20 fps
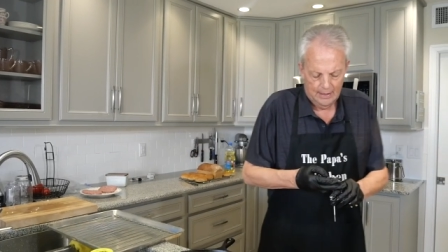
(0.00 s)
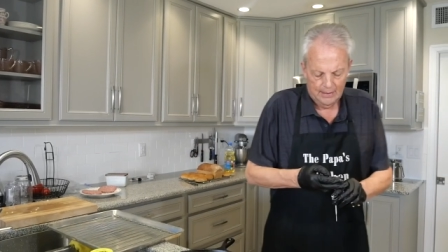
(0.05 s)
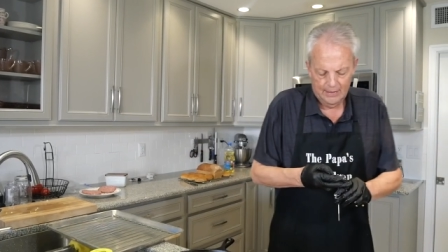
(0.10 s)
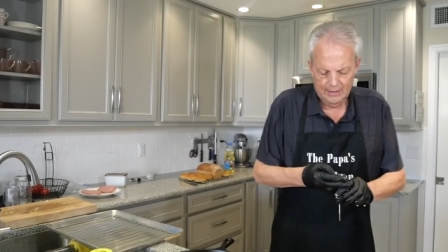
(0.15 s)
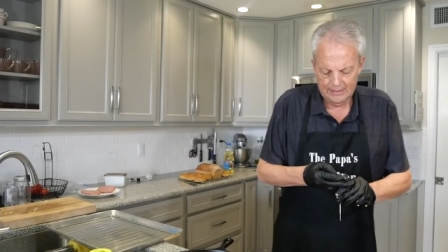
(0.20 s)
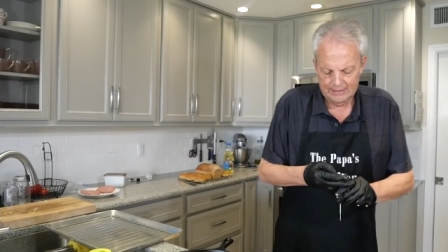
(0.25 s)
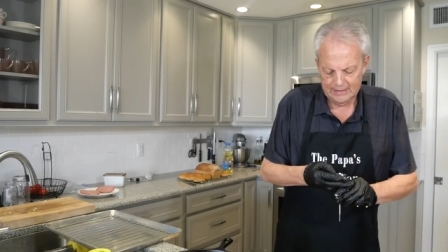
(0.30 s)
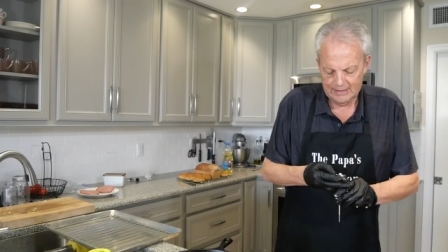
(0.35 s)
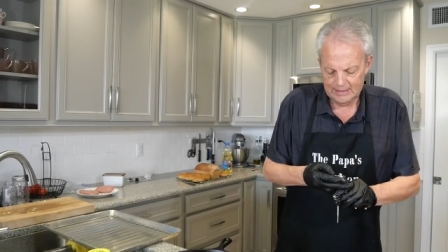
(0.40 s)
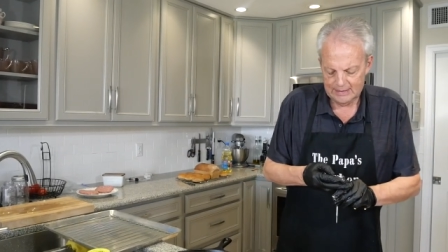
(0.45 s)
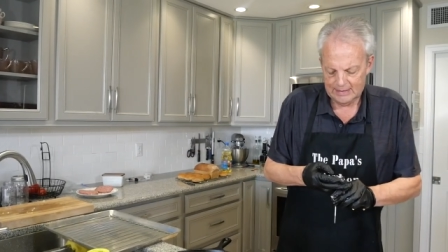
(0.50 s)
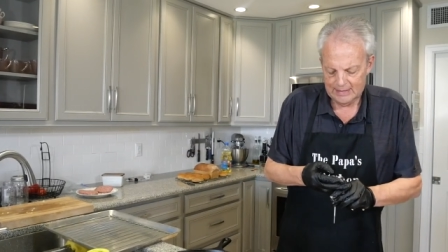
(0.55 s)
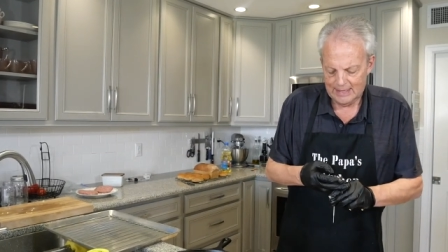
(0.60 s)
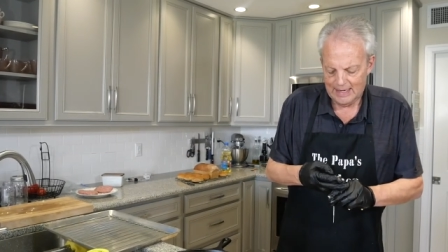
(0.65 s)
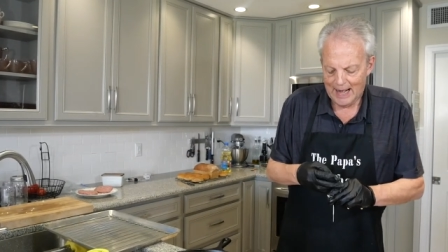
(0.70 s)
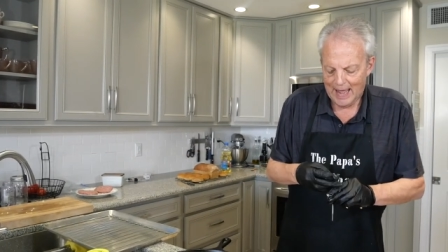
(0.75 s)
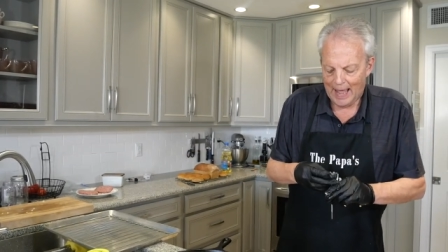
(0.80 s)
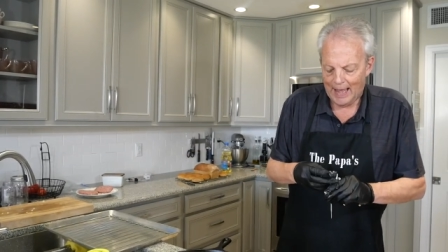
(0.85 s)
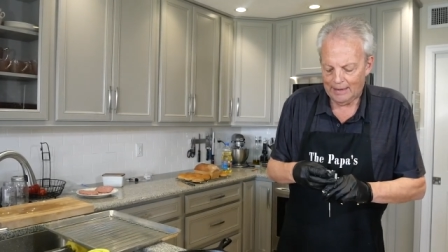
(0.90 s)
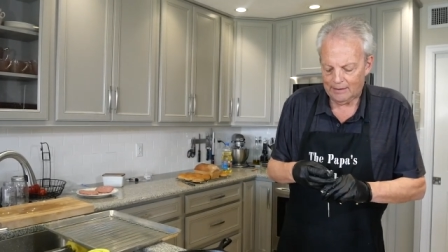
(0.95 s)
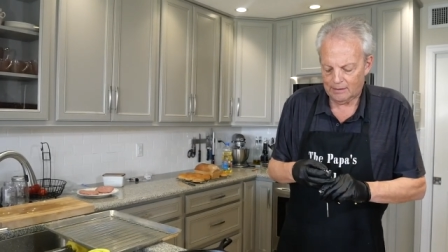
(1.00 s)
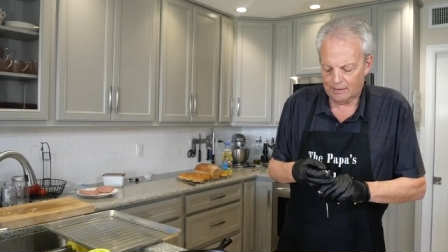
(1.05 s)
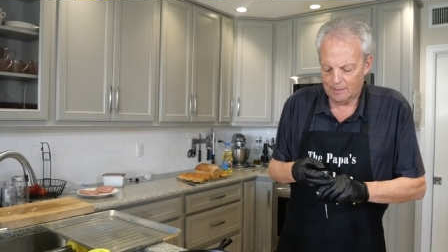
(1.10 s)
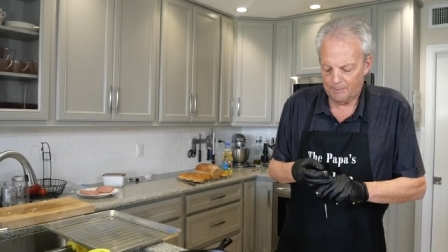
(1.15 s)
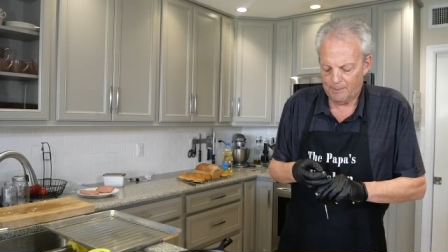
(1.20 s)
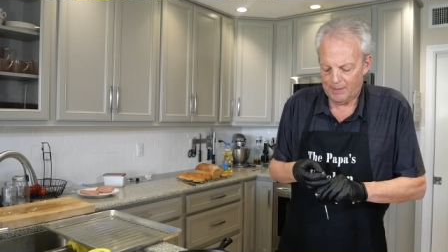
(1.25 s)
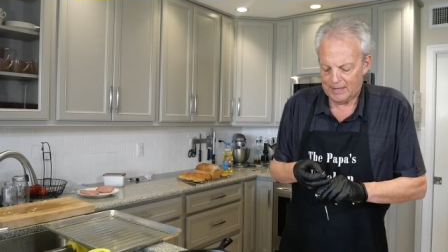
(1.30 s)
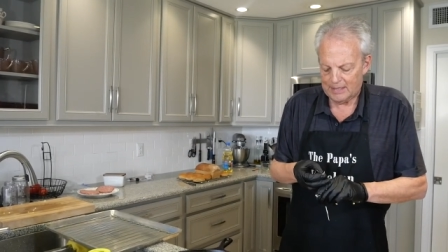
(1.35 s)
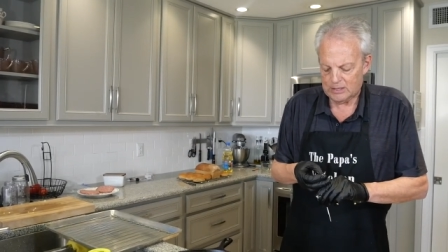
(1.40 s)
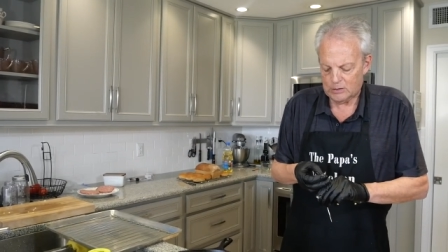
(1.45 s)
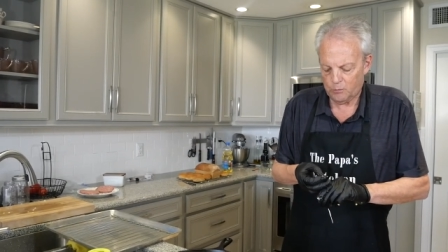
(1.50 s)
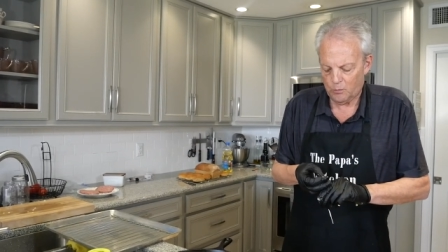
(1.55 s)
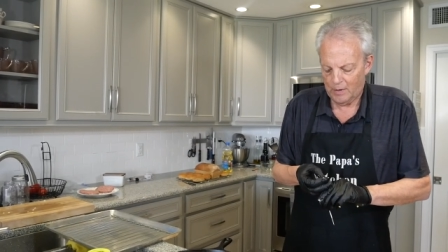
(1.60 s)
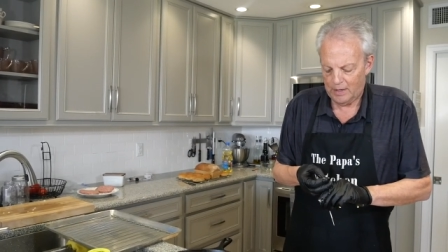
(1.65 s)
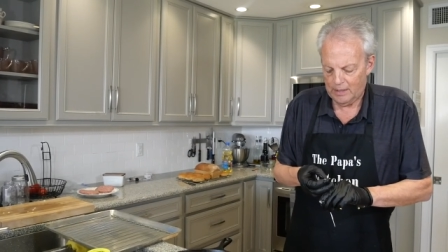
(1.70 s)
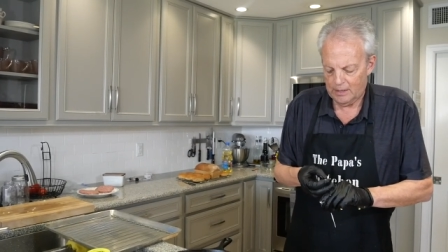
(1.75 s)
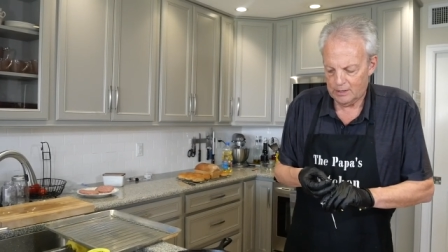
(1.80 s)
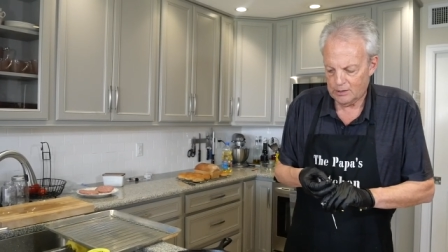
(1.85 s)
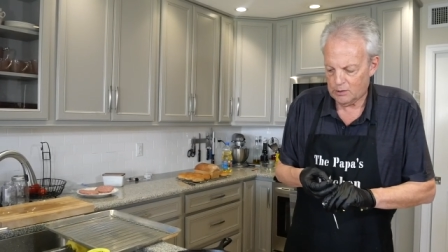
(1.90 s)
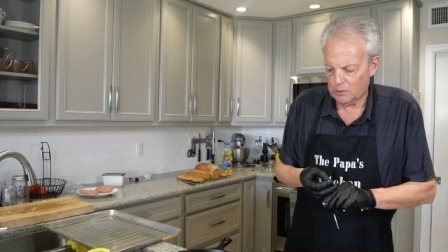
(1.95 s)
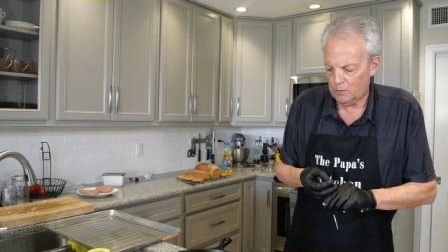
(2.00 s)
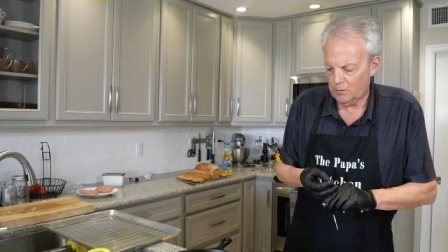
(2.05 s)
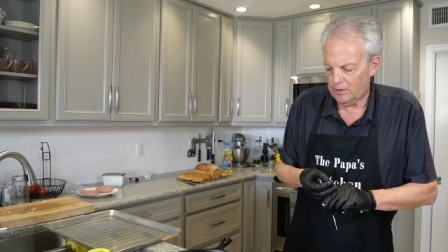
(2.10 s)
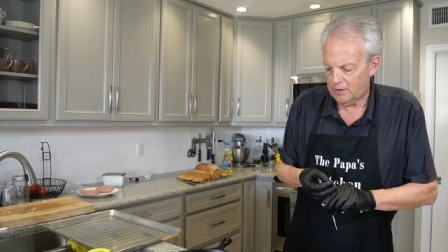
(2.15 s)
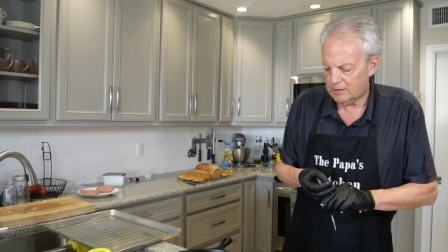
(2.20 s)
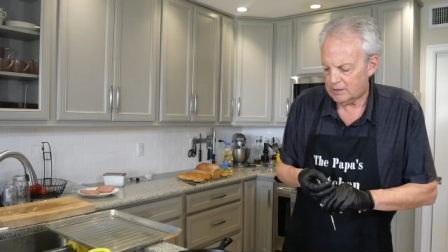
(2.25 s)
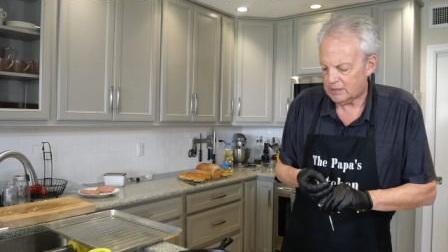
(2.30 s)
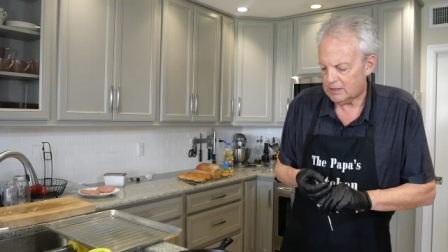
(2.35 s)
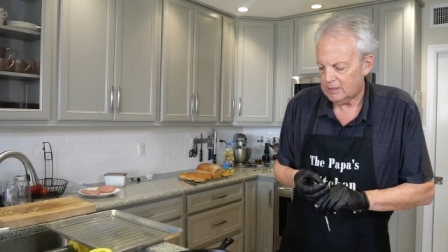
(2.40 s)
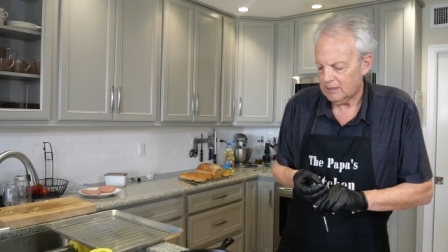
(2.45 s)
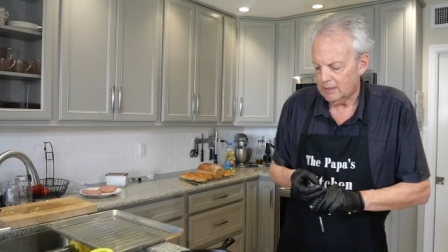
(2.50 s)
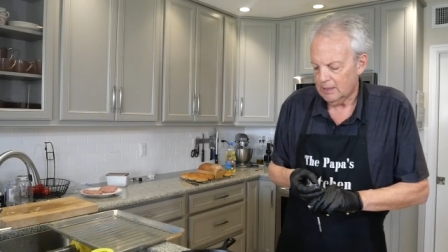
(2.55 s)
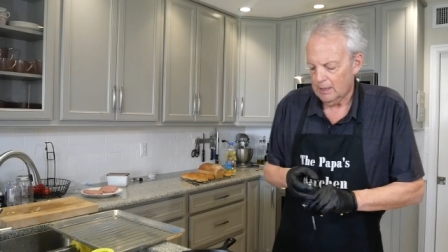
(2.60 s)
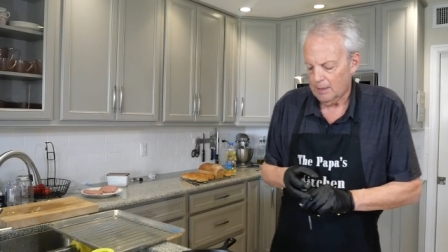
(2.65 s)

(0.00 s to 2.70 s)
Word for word: This is not the best way to do this,